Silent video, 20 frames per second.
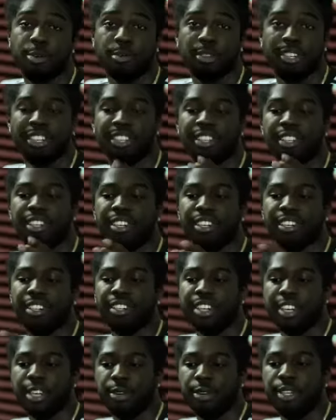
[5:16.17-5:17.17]
I remember the,
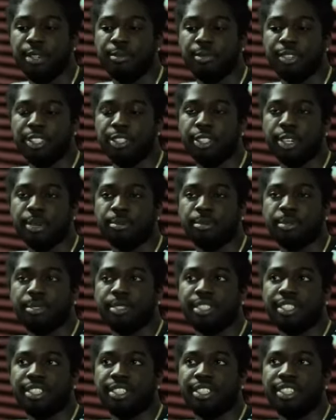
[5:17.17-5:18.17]
the day when they
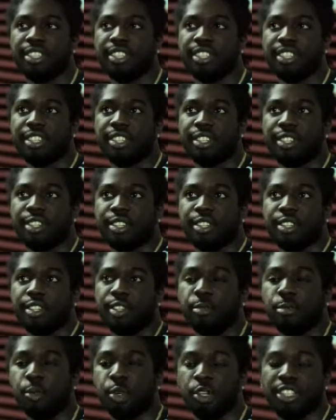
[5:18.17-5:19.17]
dropped the
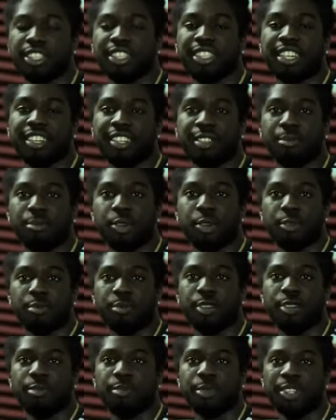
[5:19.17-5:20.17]
the book song,
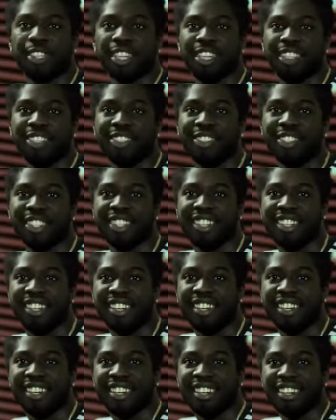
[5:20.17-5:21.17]
book book book that you
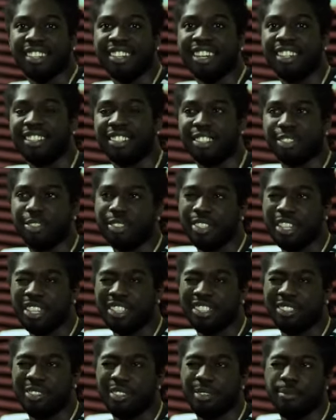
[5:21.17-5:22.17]
That is
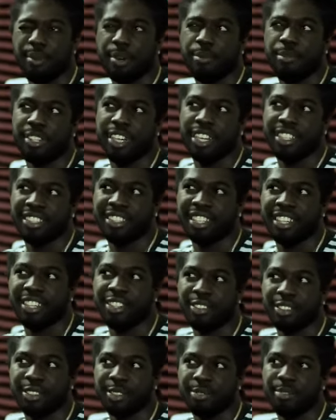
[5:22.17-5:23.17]
the that is the memory that
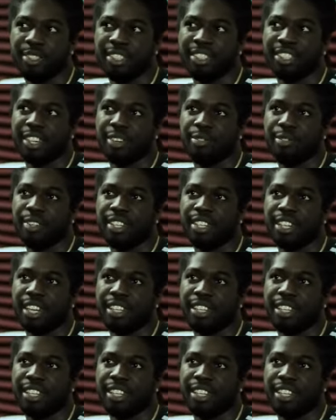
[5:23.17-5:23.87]
stand out to me. I